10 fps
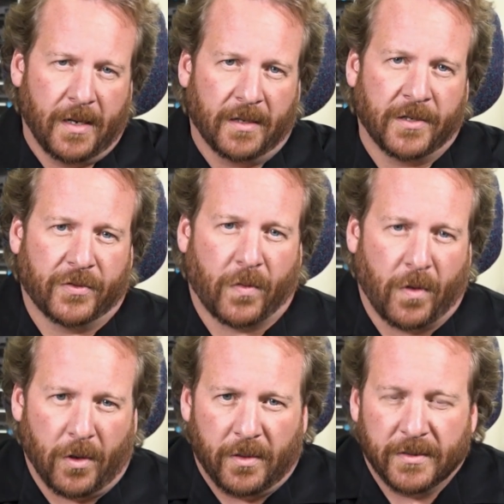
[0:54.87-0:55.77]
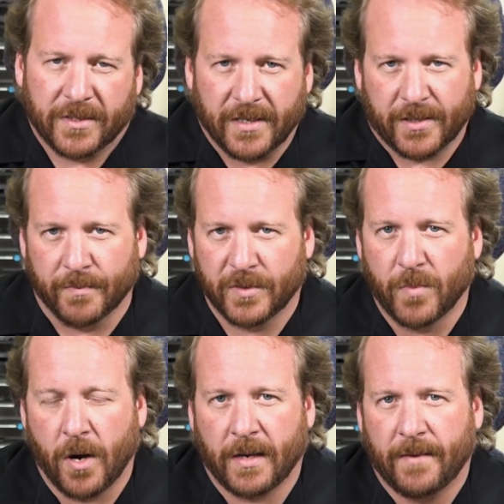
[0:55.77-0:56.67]
and control systems
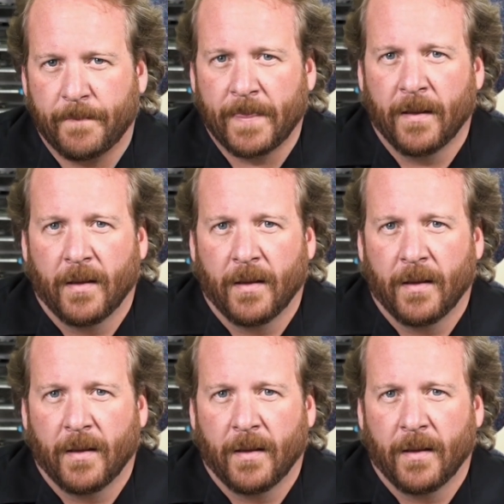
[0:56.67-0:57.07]
market.